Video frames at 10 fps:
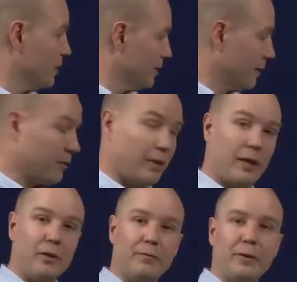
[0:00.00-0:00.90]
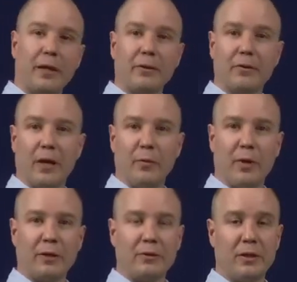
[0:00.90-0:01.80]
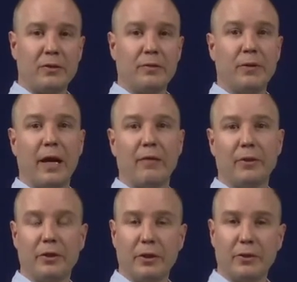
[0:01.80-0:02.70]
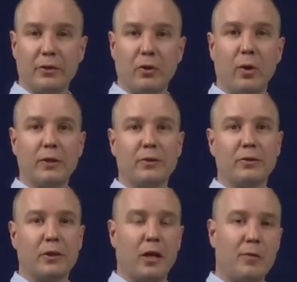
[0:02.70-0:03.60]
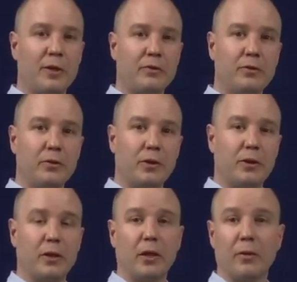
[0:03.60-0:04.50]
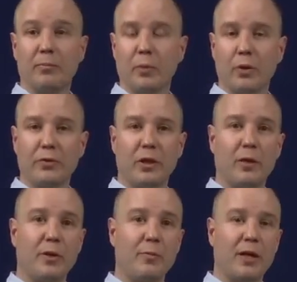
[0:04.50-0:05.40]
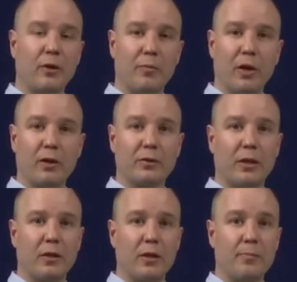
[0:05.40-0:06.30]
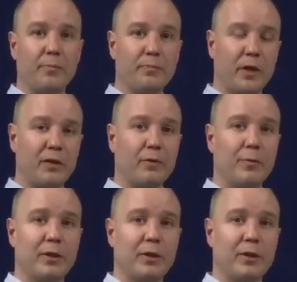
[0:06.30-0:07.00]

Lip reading: I'd like to thank you for taking the time to watch this. If you have any additional questions or comments, you can post them at micronblogs.com. Thank you very